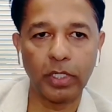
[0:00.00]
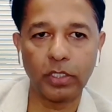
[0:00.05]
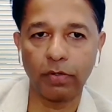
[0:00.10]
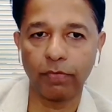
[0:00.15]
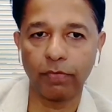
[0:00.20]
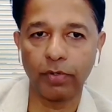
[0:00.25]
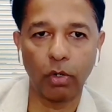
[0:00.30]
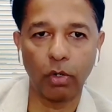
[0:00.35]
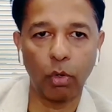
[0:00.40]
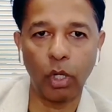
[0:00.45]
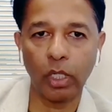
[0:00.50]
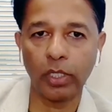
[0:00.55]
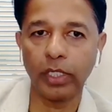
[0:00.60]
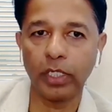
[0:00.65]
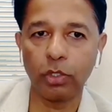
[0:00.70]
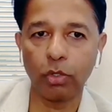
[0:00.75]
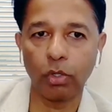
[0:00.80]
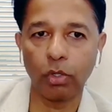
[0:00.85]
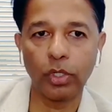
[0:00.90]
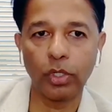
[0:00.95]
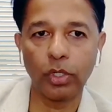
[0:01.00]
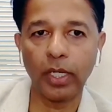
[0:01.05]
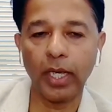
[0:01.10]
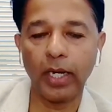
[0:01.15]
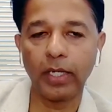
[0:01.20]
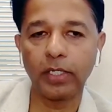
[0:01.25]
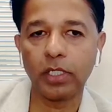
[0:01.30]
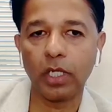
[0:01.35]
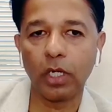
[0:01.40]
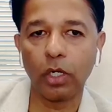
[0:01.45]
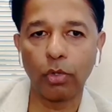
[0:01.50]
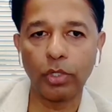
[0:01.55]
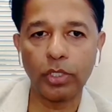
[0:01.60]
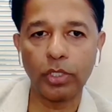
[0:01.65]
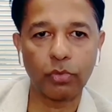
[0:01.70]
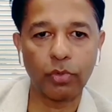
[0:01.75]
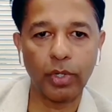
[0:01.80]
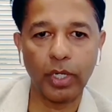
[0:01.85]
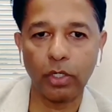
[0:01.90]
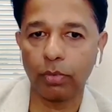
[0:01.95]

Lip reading: because if all that you're looking at is the lowest